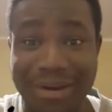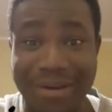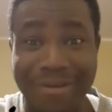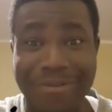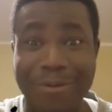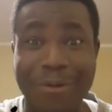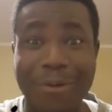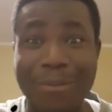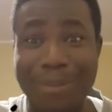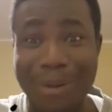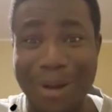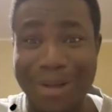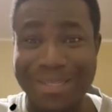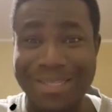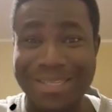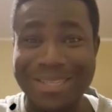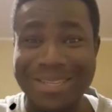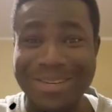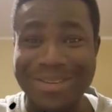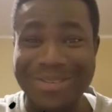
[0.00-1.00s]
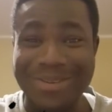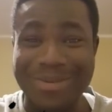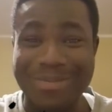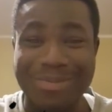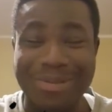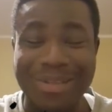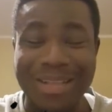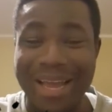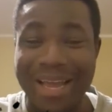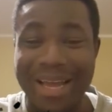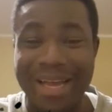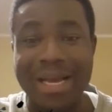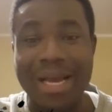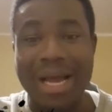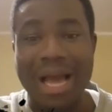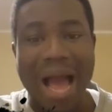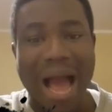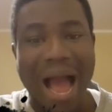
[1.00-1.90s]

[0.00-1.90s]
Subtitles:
for Barcelona player.